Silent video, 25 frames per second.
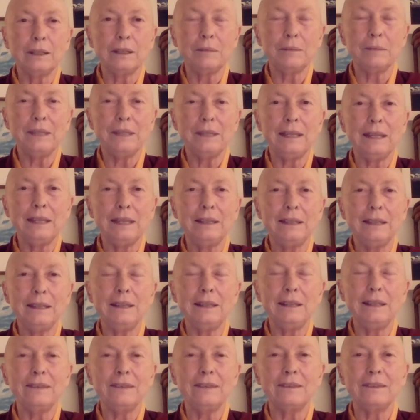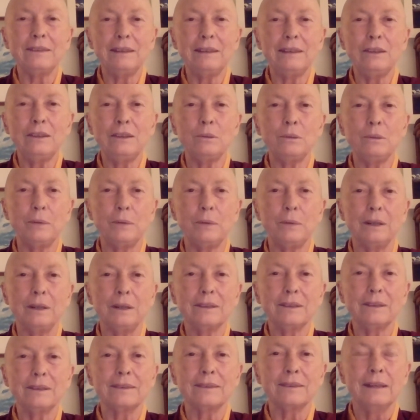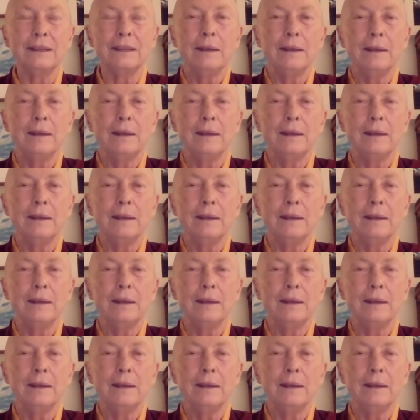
I mean, India is a tinderbox.